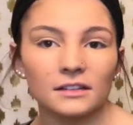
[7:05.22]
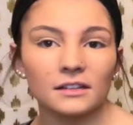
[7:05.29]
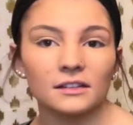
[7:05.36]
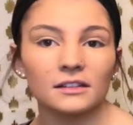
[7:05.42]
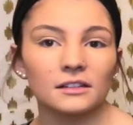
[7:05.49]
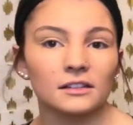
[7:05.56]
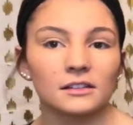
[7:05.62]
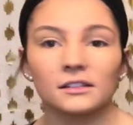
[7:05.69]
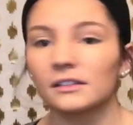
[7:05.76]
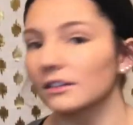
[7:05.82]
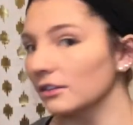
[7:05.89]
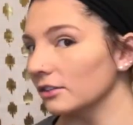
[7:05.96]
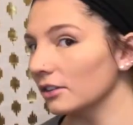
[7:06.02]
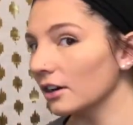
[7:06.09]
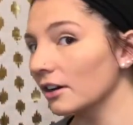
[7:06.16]
is
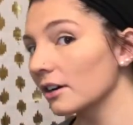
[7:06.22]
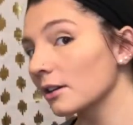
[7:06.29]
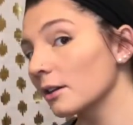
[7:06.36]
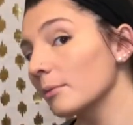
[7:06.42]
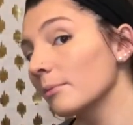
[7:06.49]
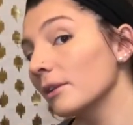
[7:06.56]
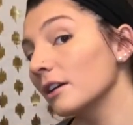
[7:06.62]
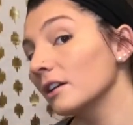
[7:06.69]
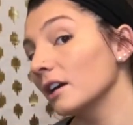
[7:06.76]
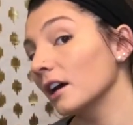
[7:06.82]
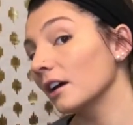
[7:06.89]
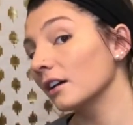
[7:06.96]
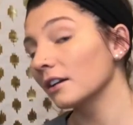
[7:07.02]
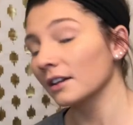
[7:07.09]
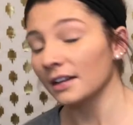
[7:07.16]
still darker than my
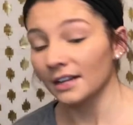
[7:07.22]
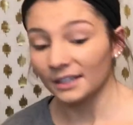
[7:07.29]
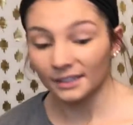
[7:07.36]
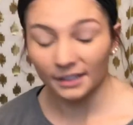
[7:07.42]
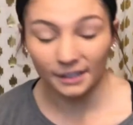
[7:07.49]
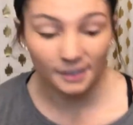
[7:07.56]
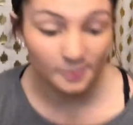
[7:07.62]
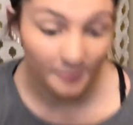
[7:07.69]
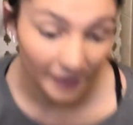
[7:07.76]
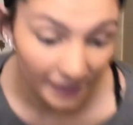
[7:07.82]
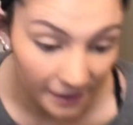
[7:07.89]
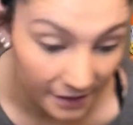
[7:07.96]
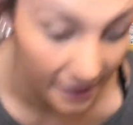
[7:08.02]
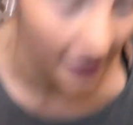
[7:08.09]
neck. Not as bad as